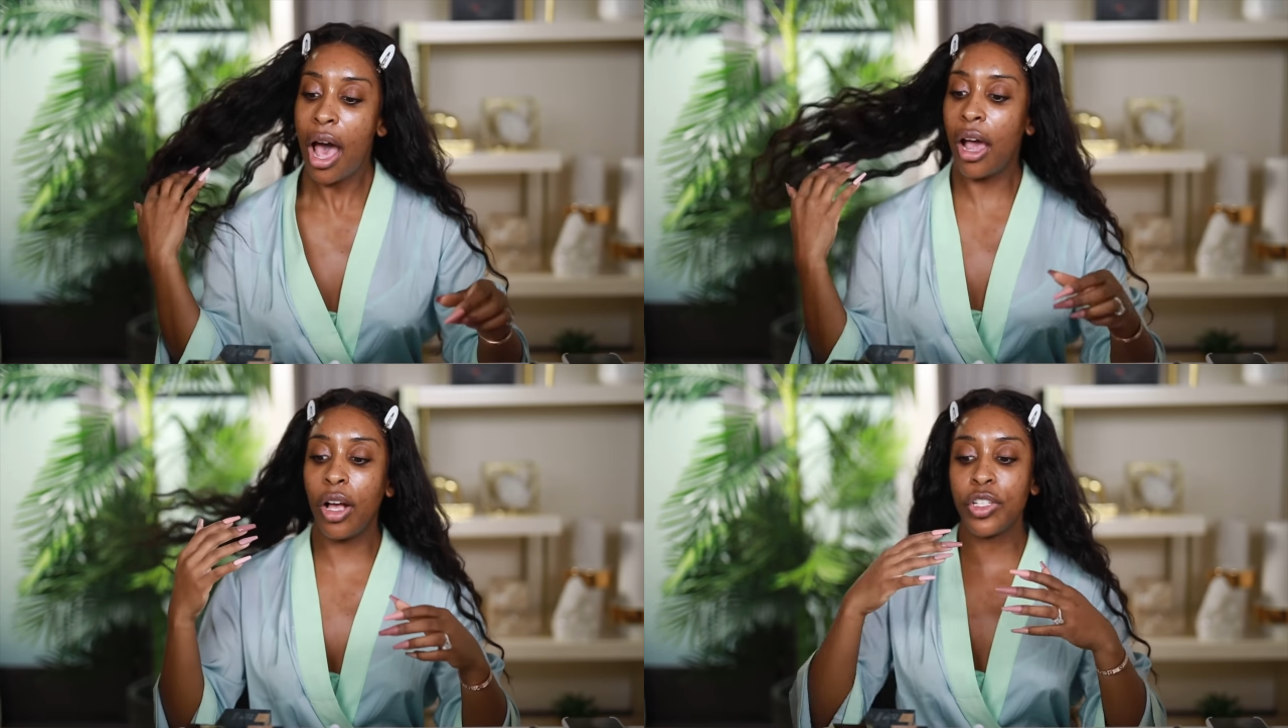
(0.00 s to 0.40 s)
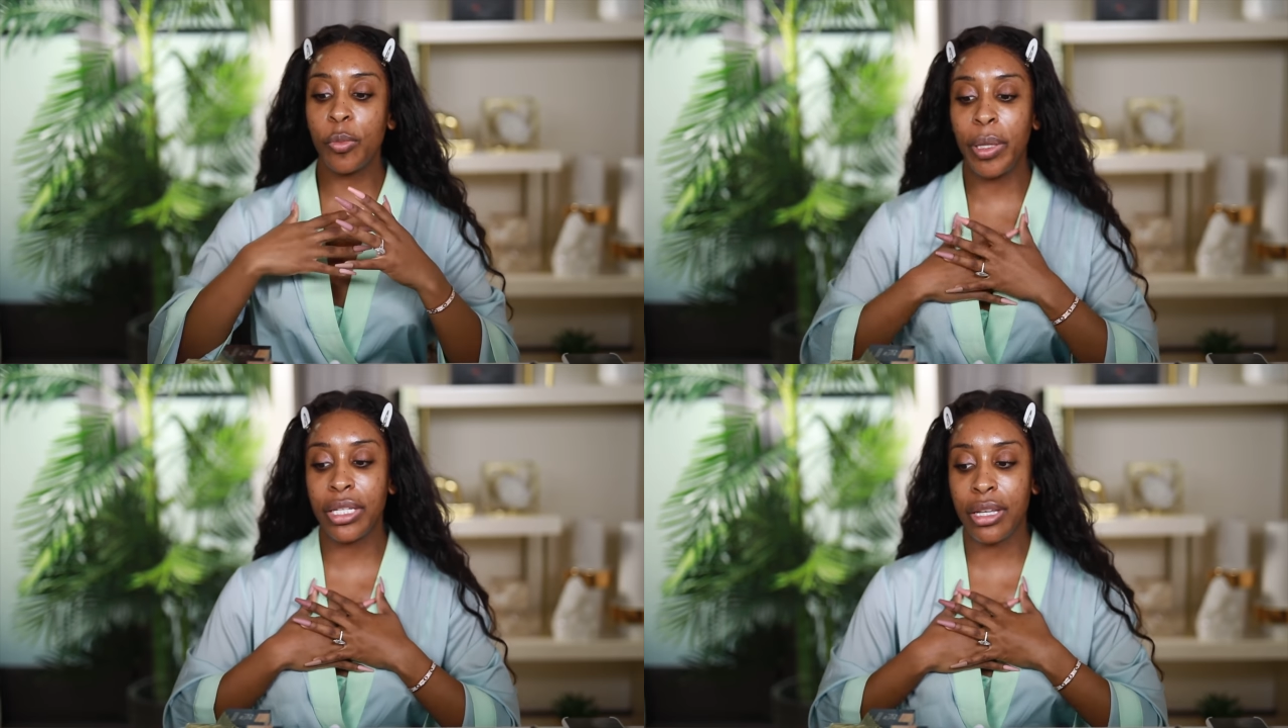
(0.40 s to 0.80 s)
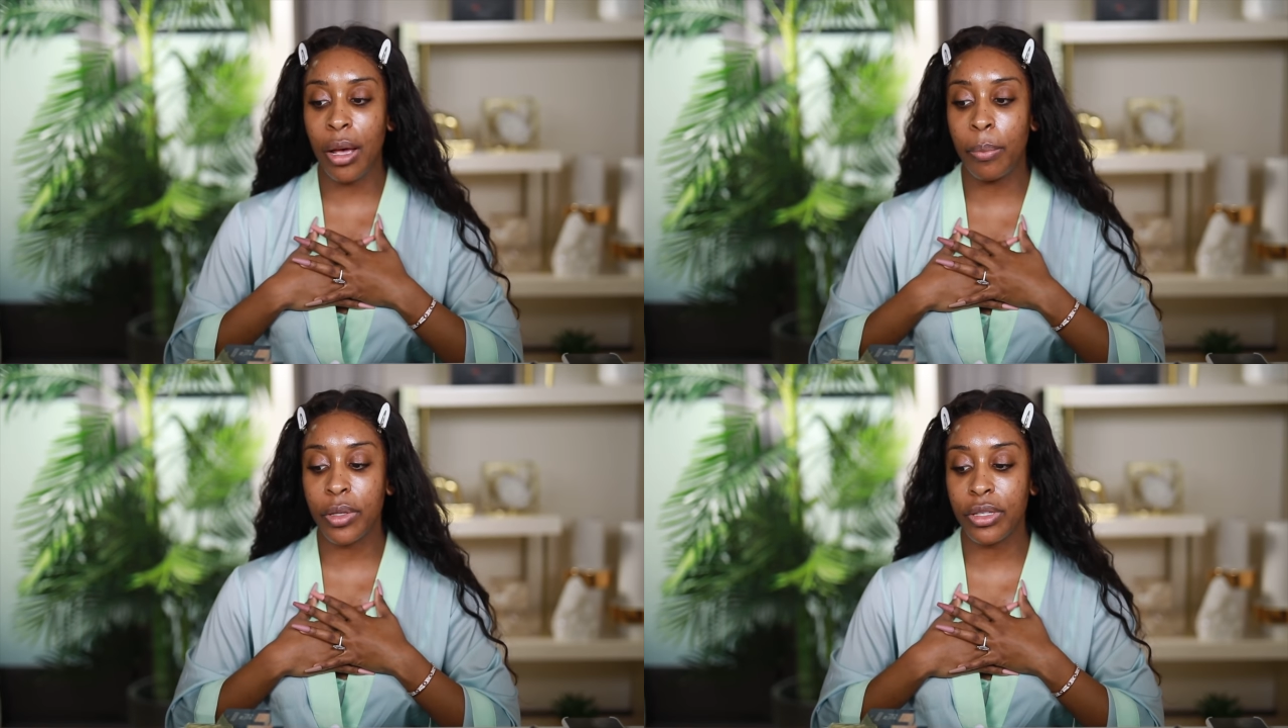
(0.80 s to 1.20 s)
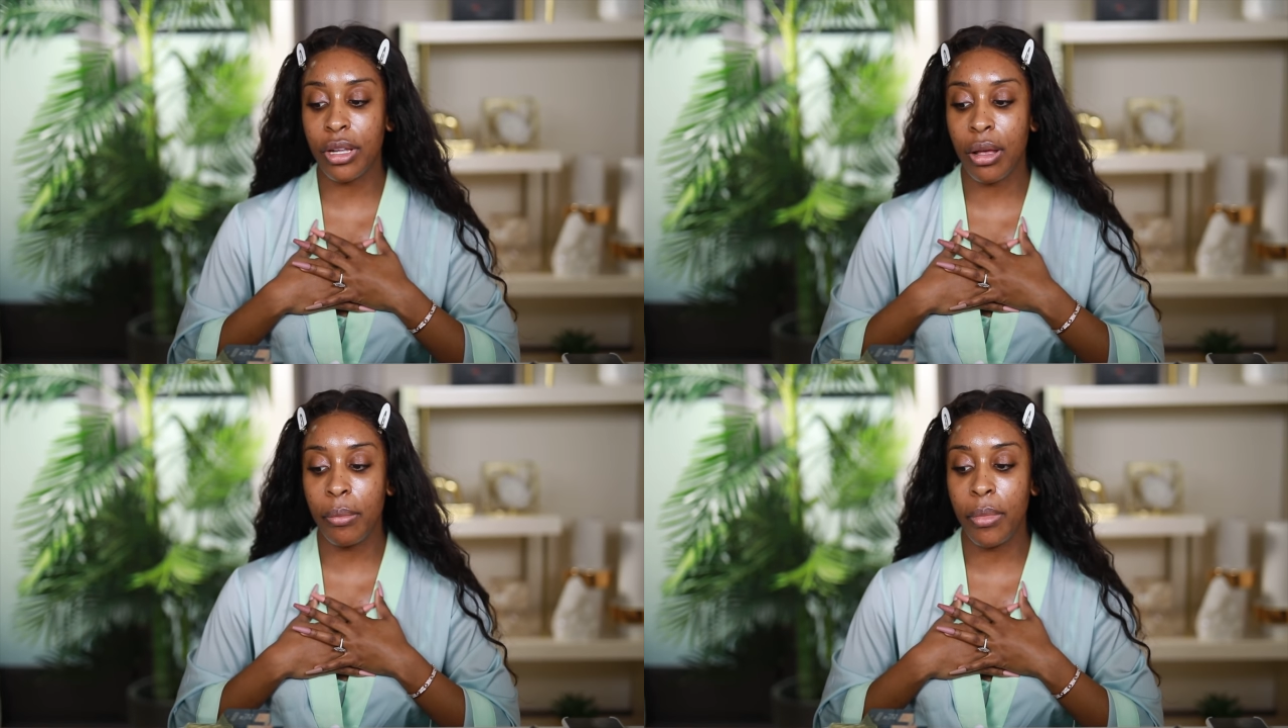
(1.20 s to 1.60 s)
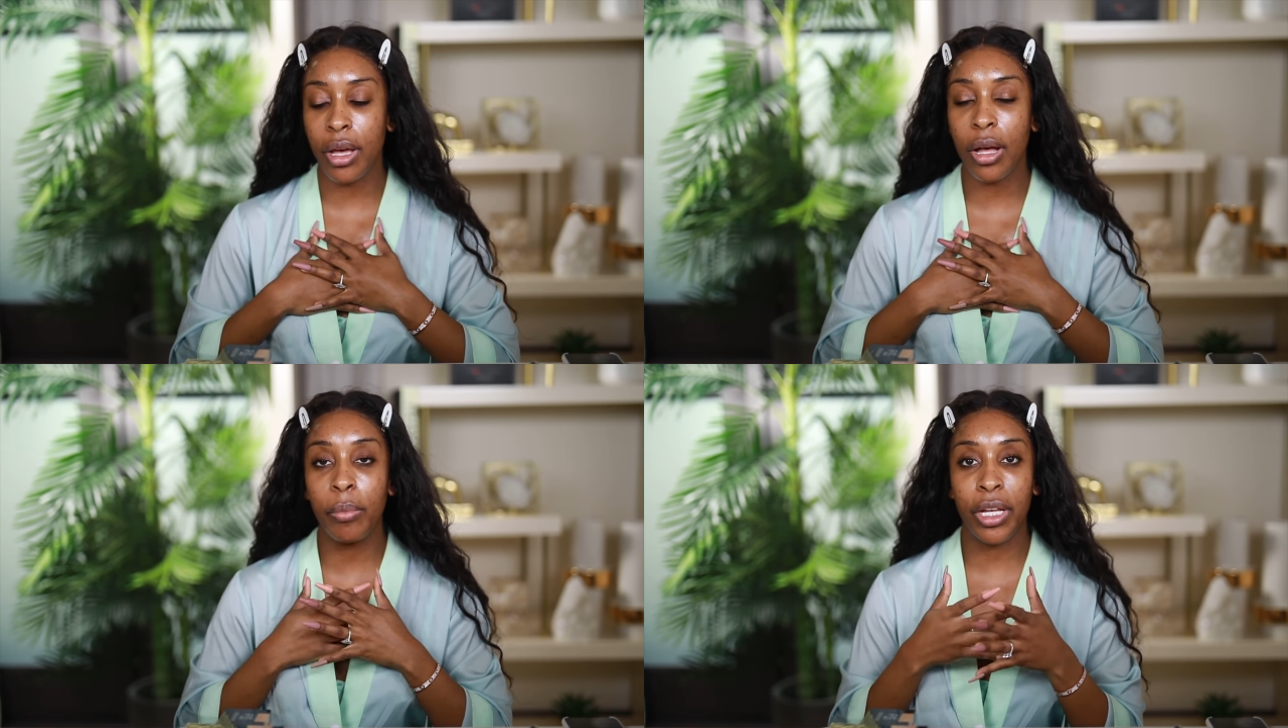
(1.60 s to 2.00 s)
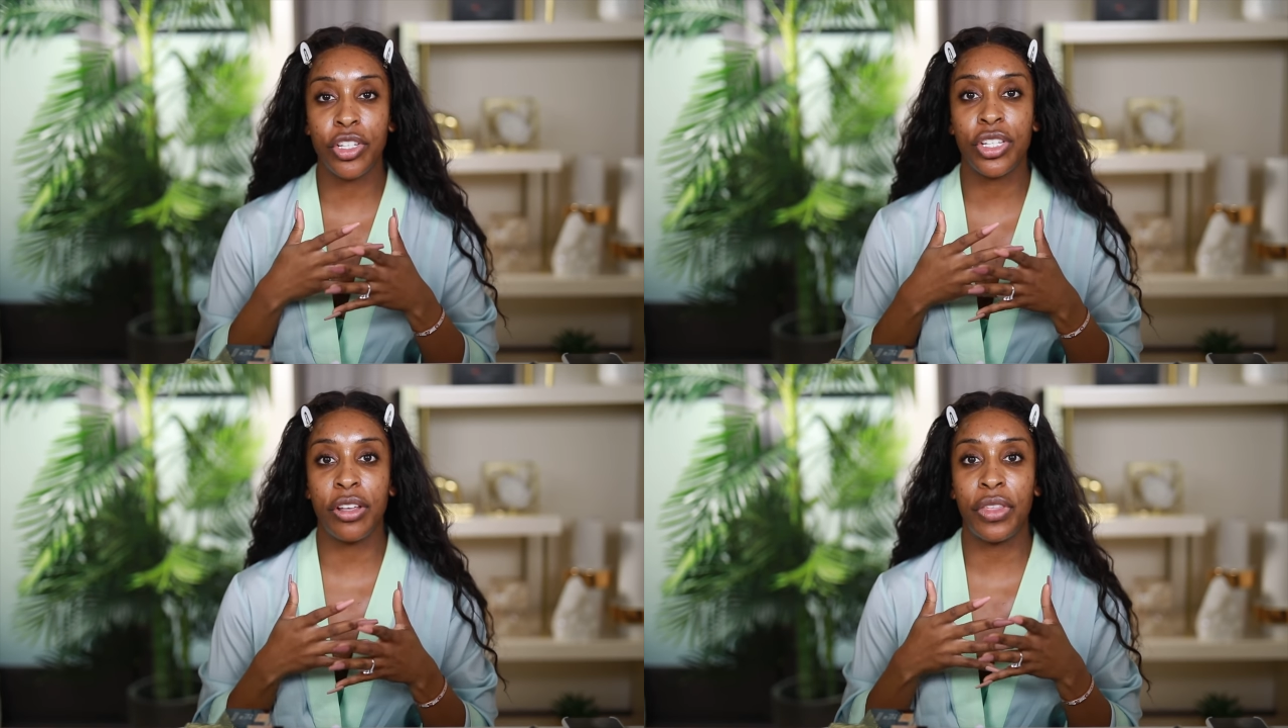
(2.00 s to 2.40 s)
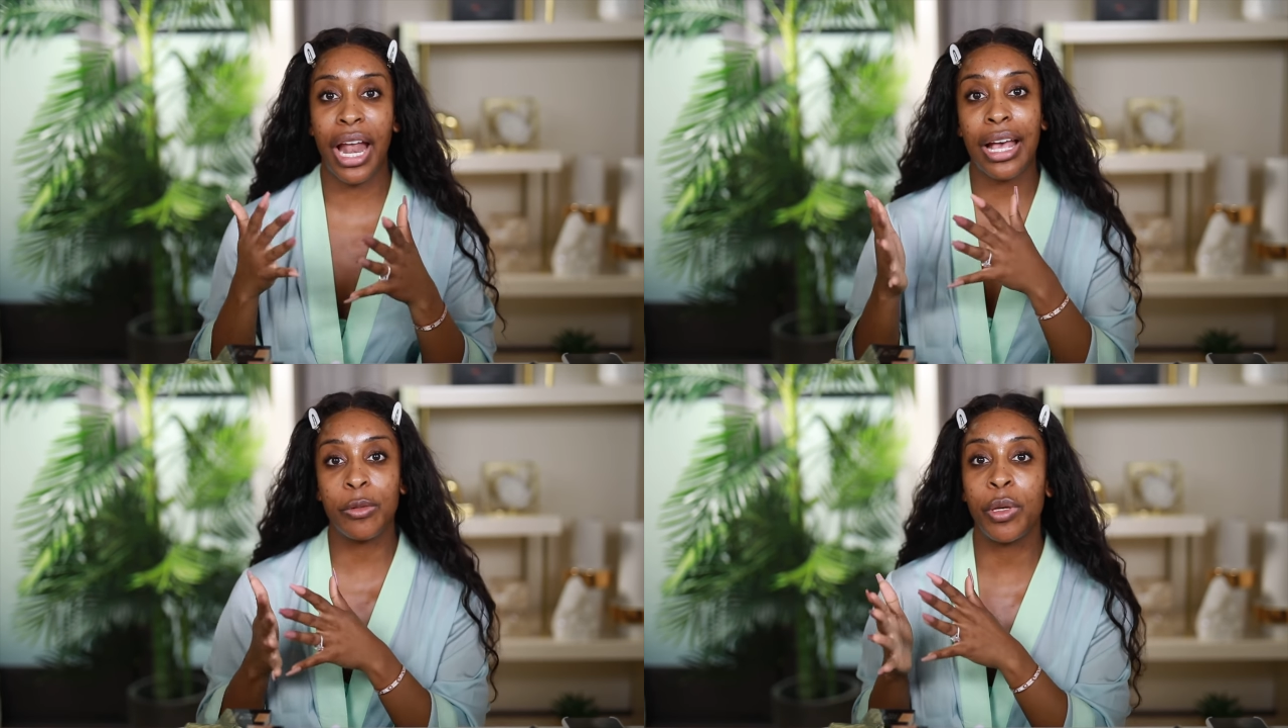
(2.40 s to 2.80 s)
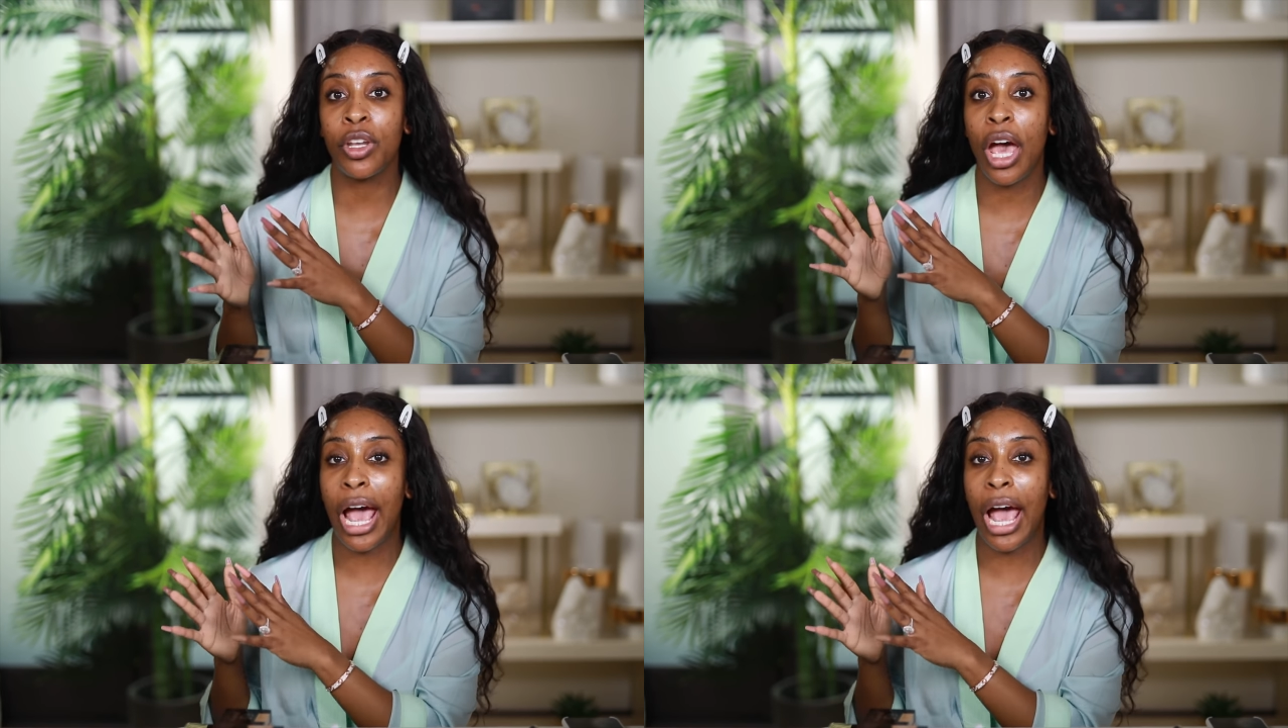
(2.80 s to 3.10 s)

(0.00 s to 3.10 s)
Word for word: I also picked up some complexion stuff that has been